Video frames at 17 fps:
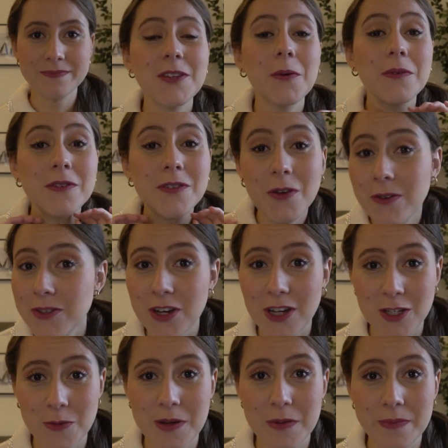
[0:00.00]
So no
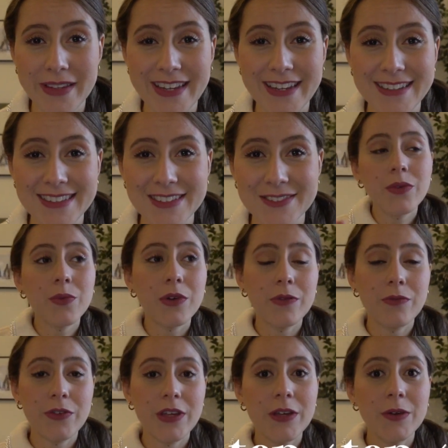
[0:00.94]
judgment, please.
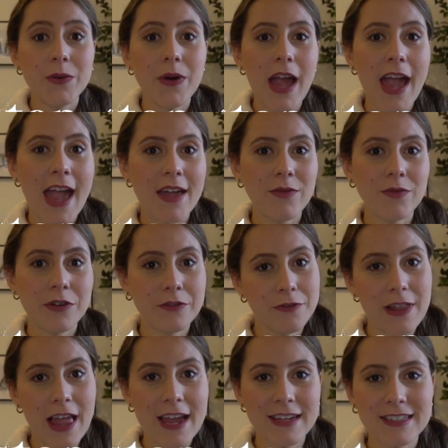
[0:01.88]
Review and
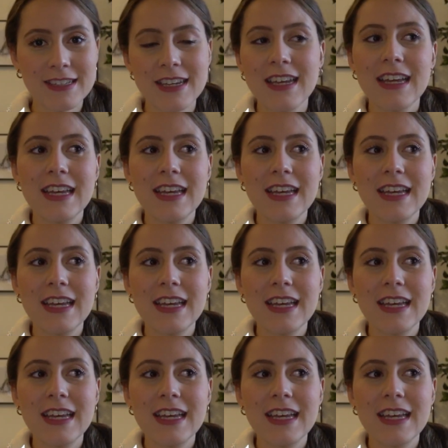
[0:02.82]
reflect.